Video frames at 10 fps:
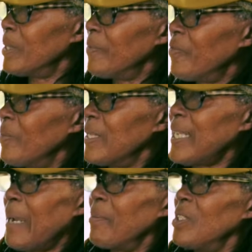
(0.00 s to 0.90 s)
Mum, from the
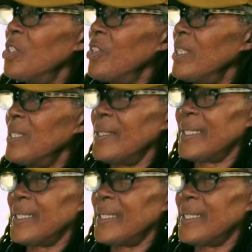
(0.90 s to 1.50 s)
tamarind tree to the